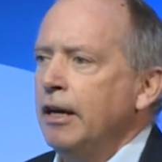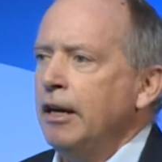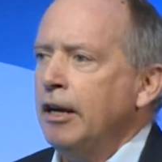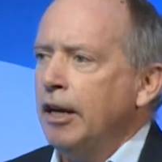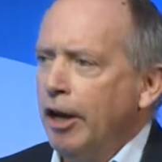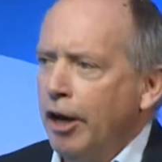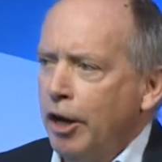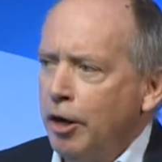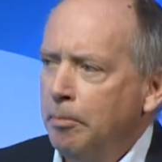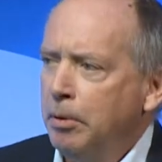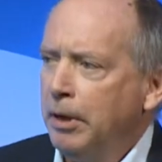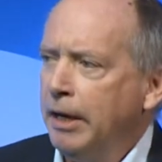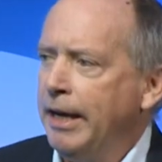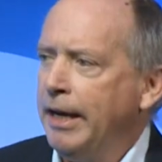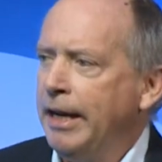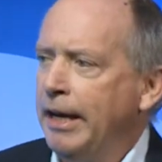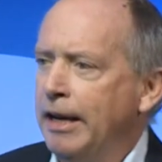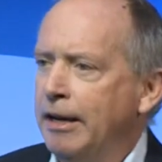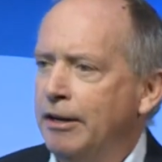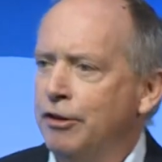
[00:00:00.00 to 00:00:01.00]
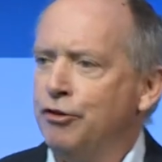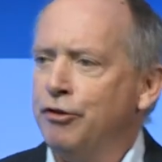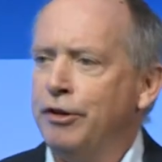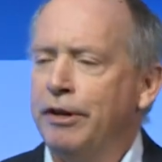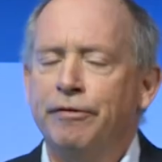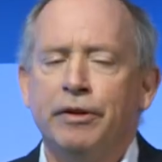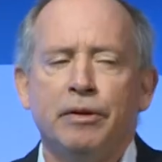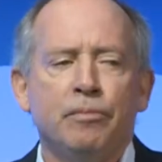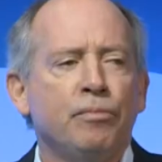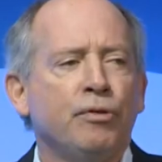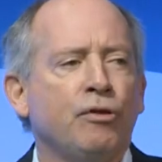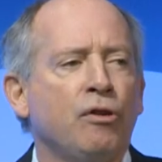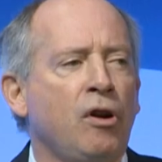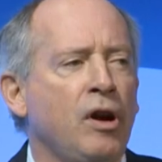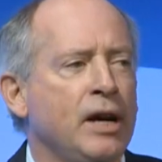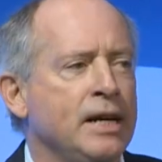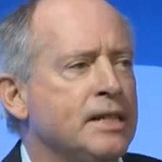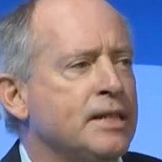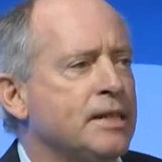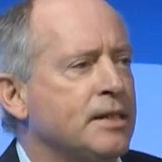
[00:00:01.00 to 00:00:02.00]
globally driven
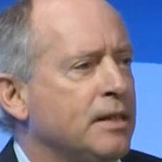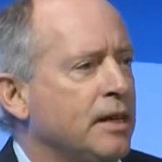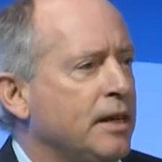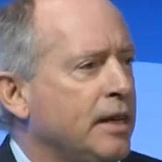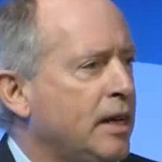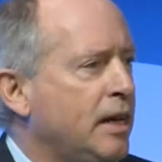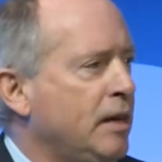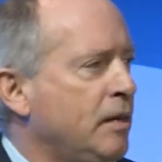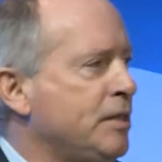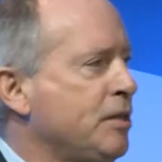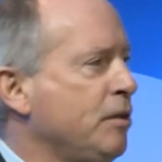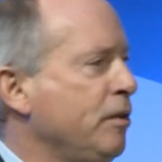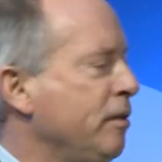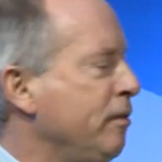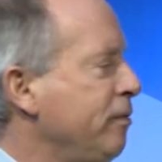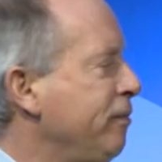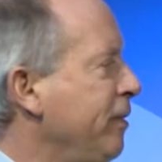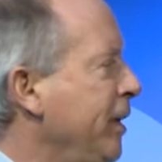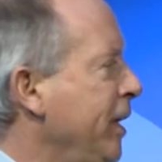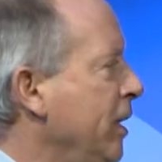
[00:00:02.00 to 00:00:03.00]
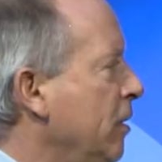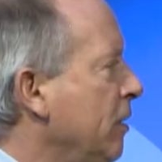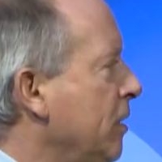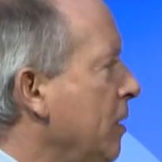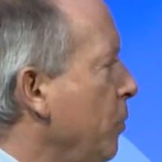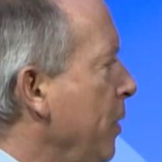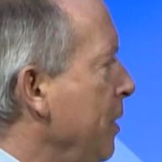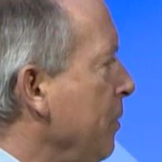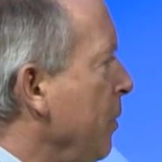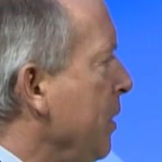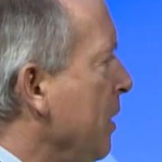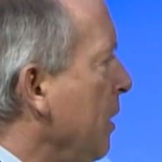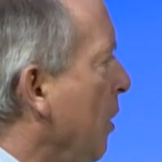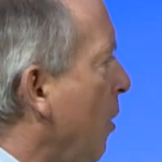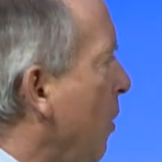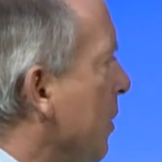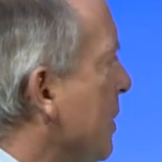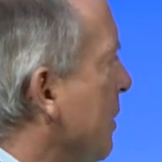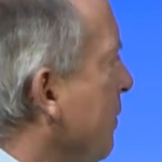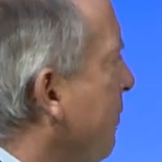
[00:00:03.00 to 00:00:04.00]
price sort of field with
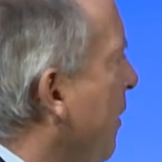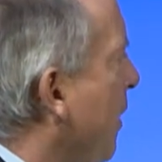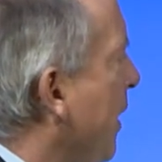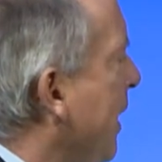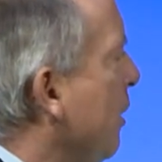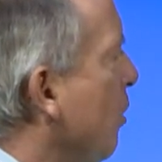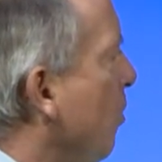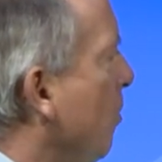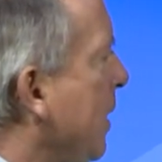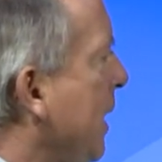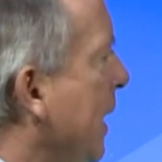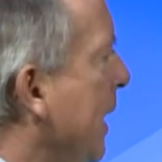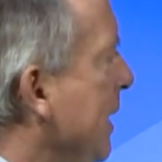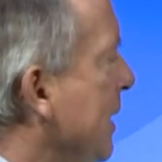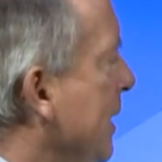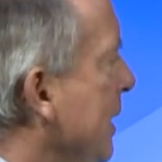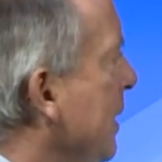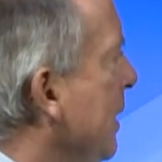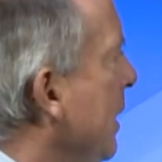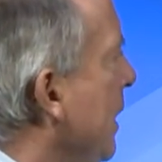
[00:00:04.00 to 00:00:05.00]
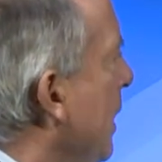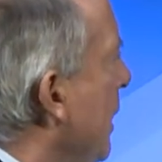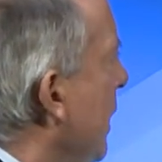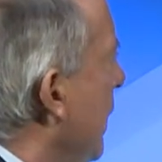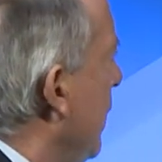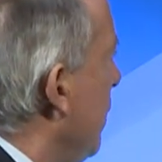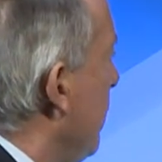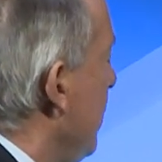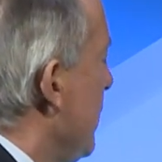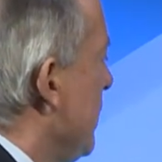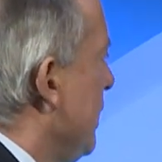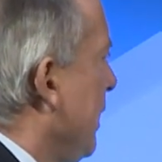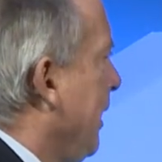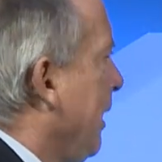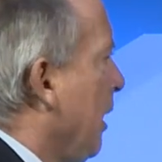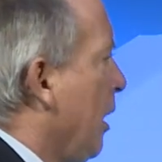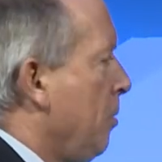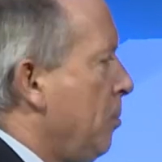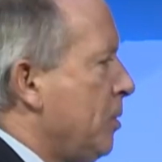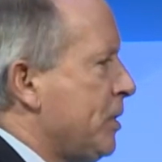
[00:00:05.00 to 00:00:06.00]
lots of very complicated, increasingly
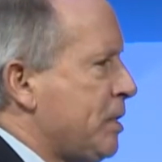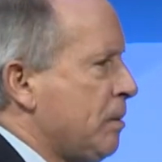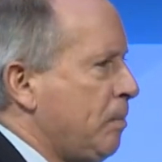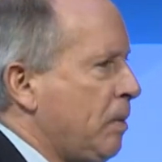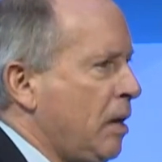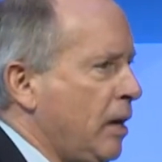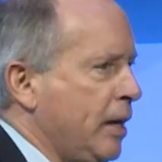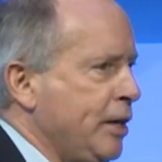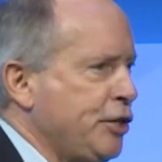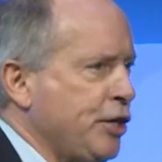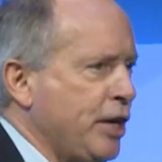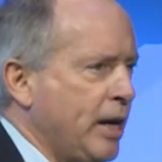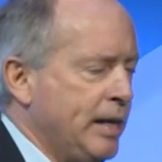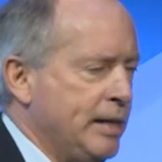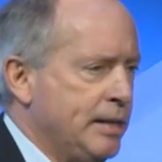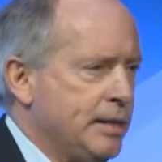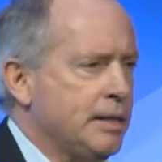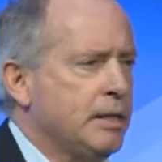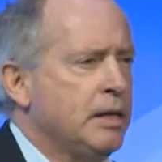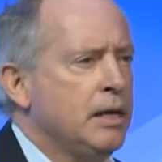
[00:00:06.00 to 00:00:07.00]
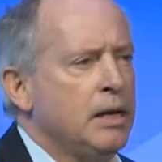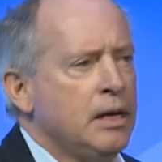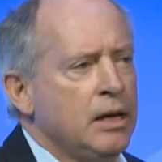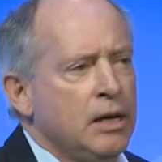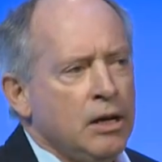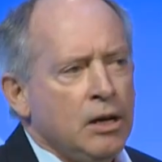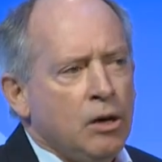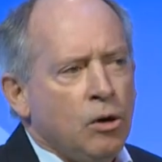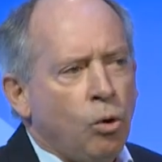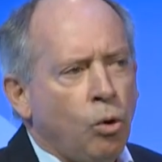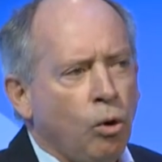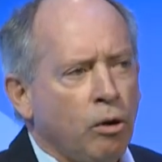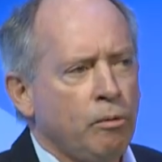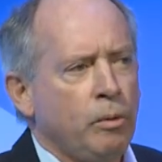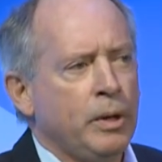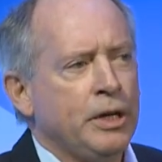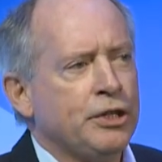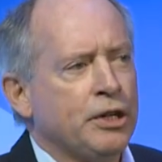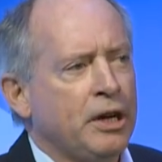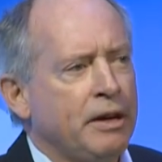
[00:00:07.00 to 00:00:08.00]
global supply chains, all of
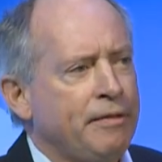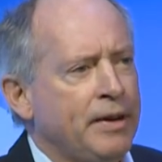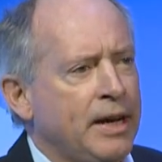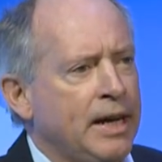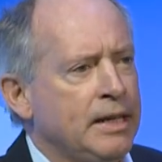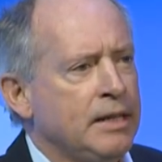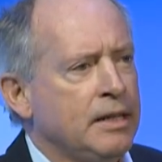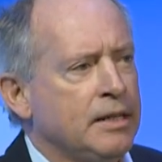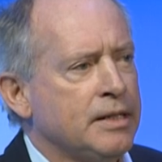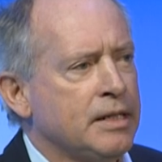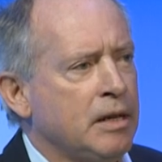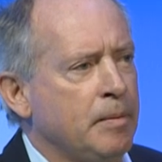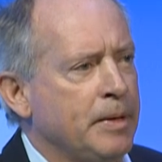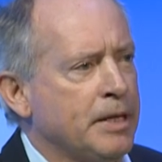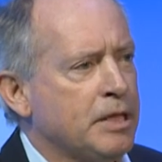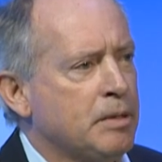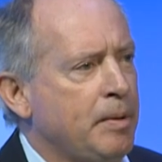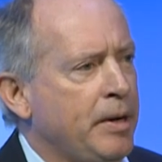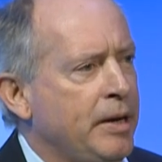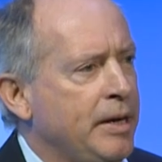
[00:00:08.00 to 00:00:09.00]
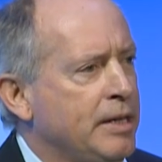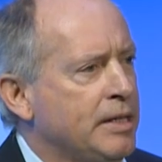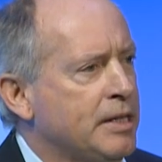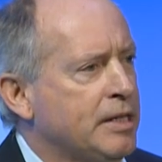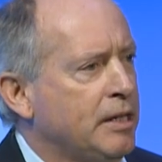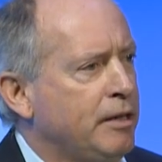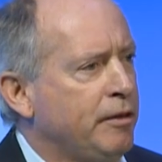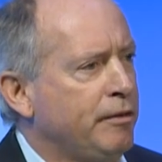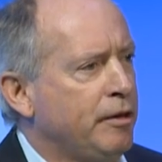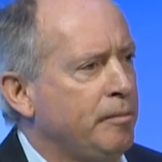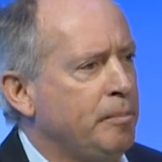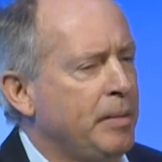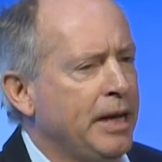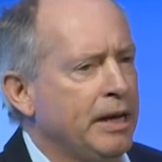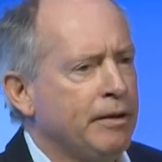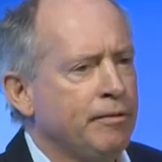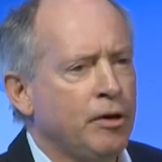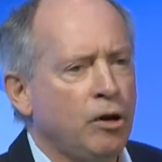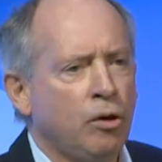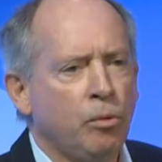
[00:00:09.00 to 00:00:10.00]
which I've had some experience of
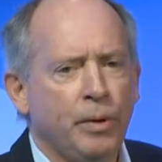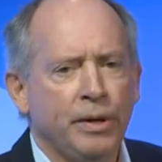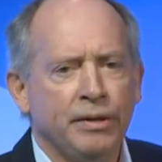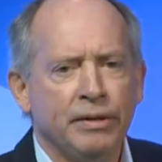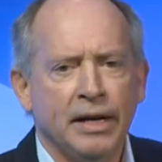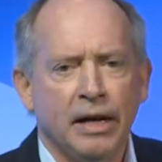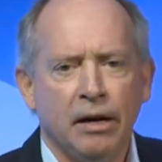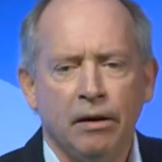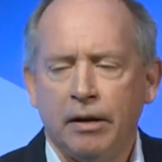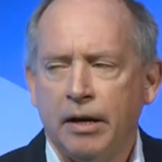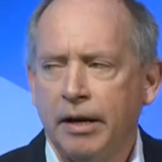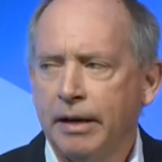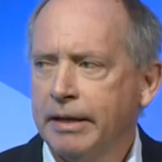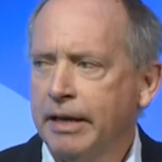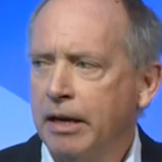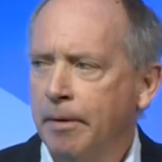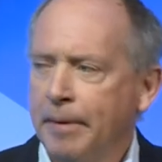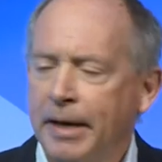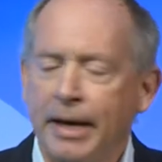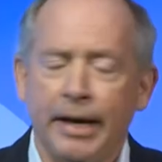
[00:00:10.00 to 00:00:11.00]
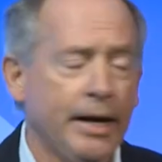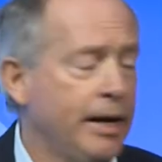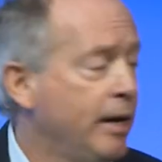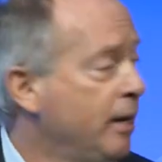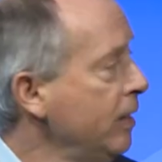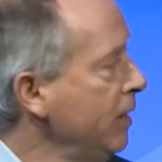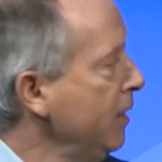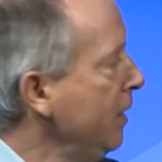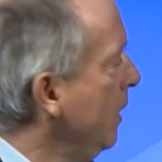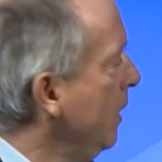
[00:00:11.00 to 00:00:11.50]
being involved with. Now, I'm coming here